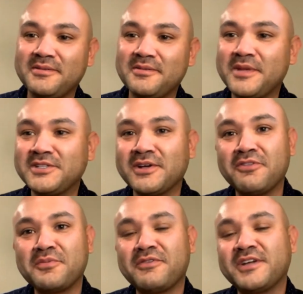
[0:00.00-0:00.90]
mental health
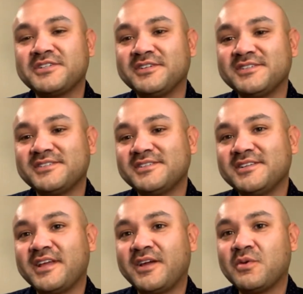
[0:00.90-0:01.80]
professionals,
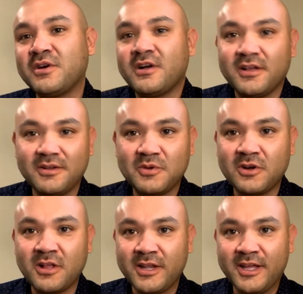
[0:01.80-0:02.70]
like we're
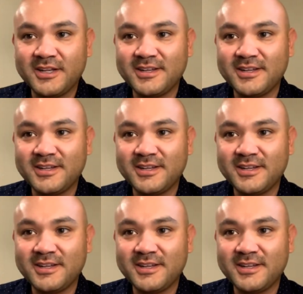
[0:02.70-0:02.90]
all in it,